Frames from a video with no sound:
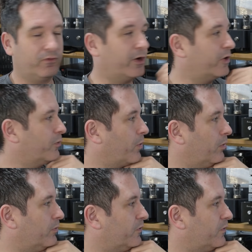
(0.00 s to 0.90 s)
run into
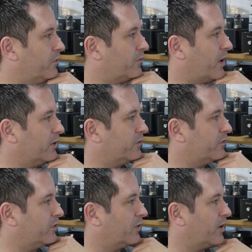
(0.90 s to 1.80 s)
problems if you start
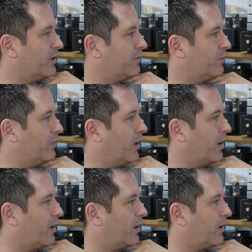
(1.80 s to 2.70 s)
listening at any
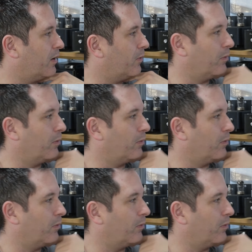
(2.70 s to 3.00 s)
more